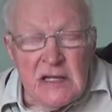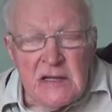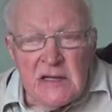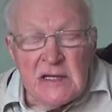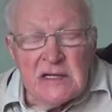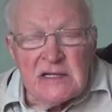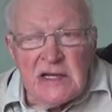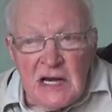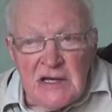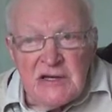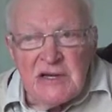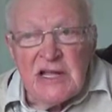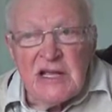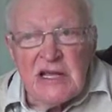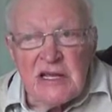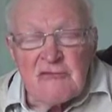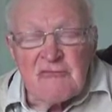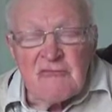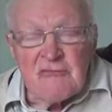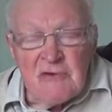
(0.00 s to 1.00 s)
in the
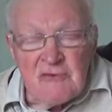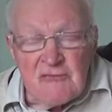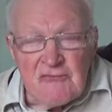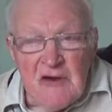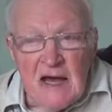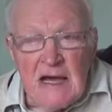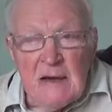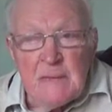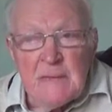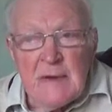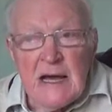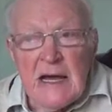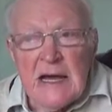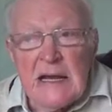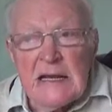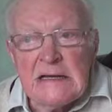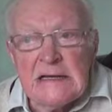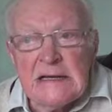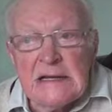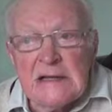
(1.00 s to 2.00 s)
Dundee Rep
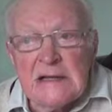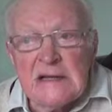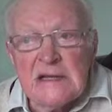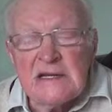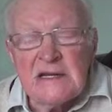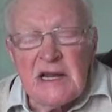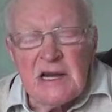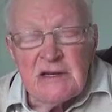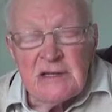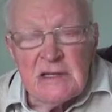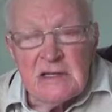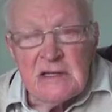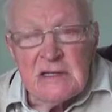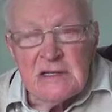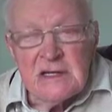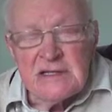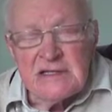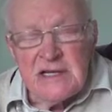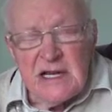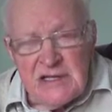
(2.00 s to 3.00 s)
and in the, Dun
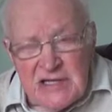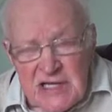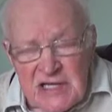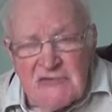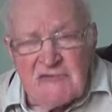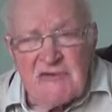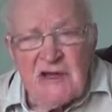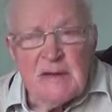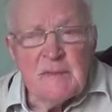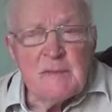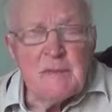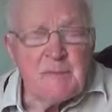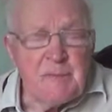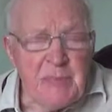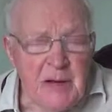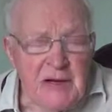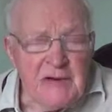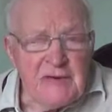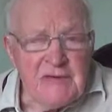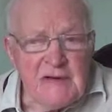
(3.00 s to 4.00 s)
the Dundee Rep,
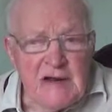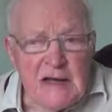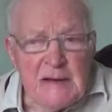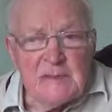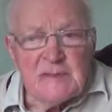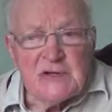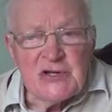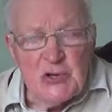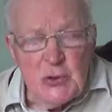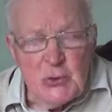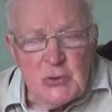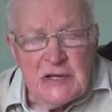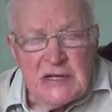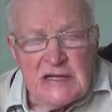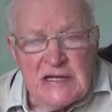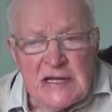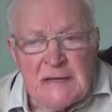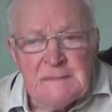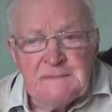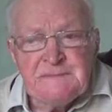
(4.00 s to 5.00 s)
Perth Rep,
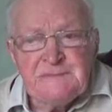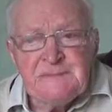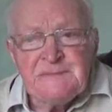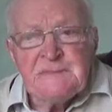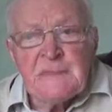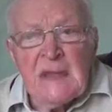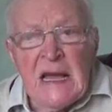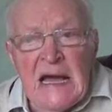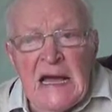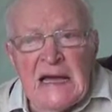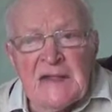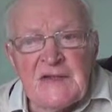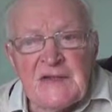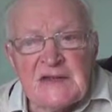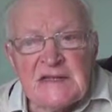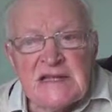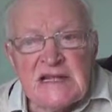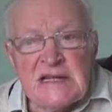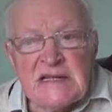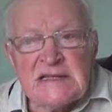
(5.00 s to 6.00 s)
Unity and
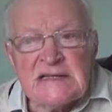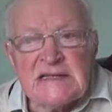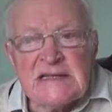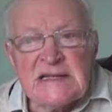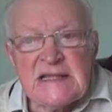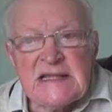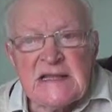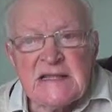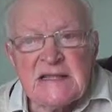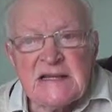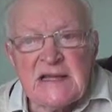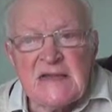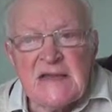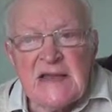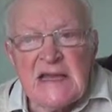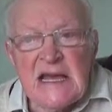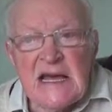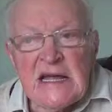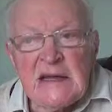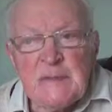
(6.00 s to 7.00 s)
the Citizen Theatre,
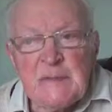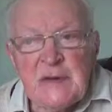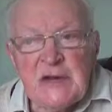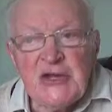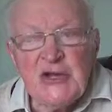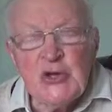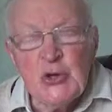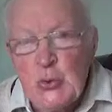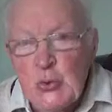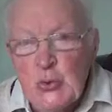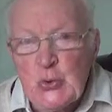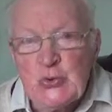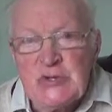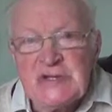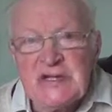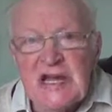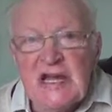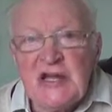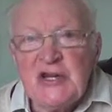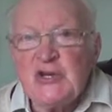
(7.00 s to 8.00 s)
they had been
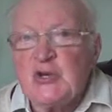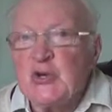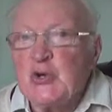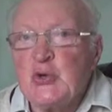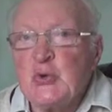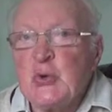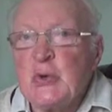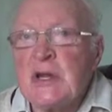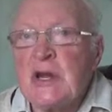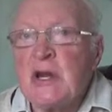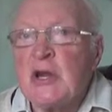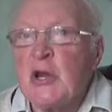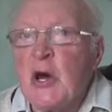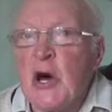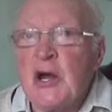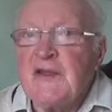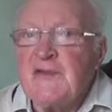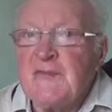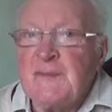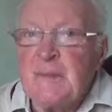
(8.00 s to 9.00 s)
used to doing a
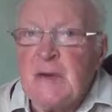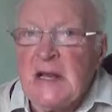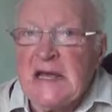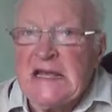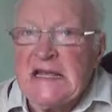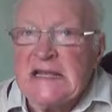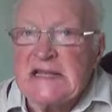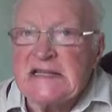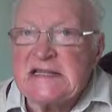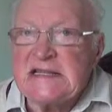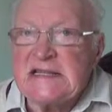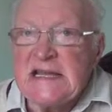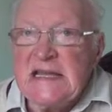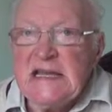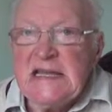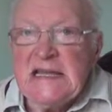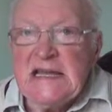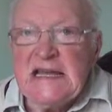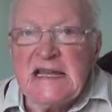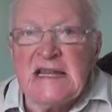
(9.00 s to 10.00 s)
lot of plays
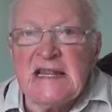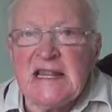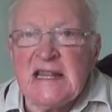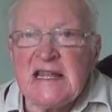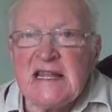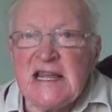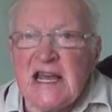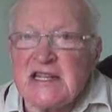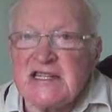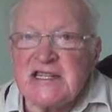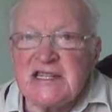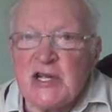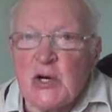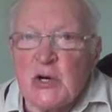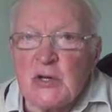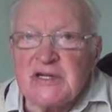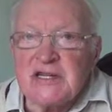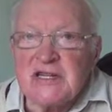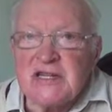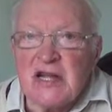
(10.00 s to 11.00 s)
in the Get
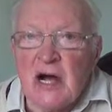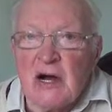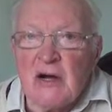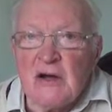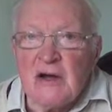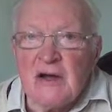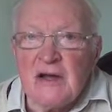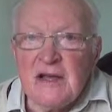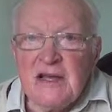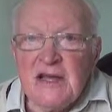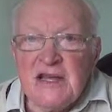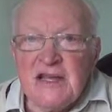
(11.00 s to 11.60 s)
Scots tongue,